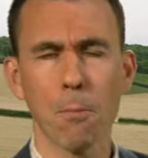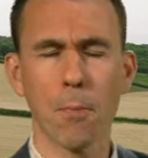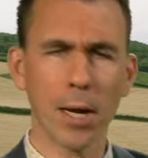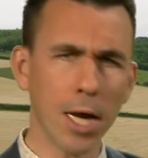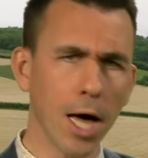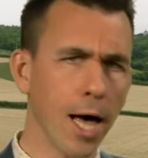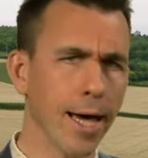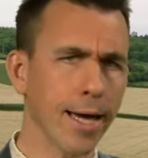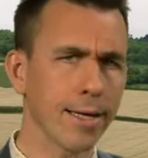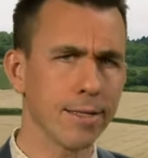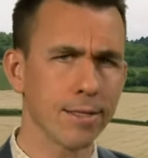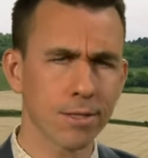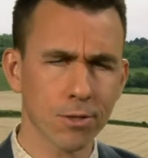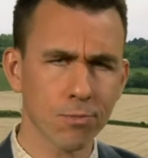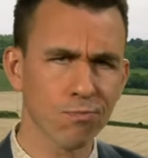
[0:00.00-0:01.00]
benign
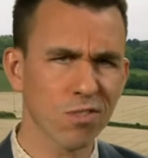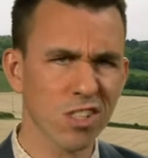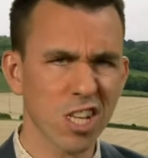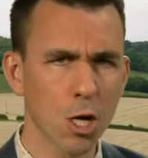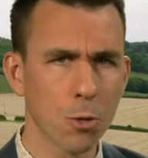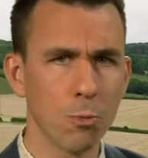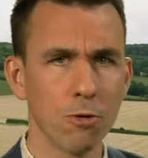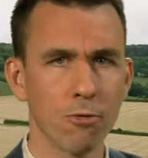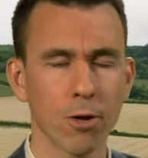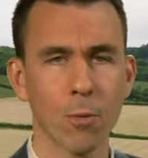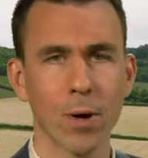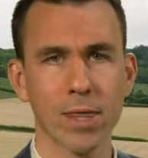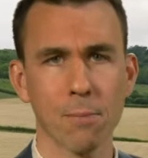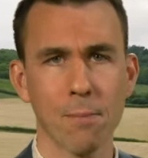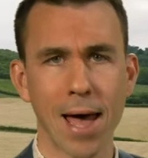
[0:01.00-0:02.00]
and slow-moving
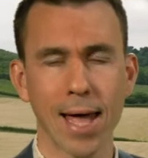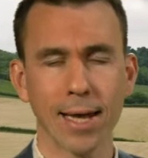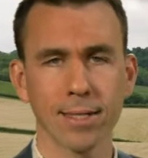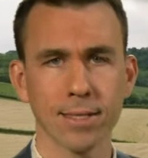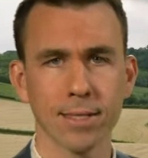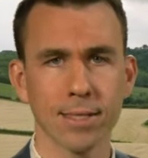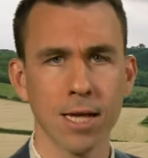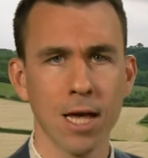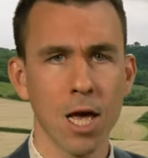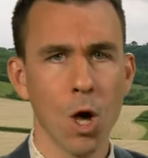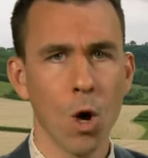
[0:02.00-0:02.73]
weather patterns.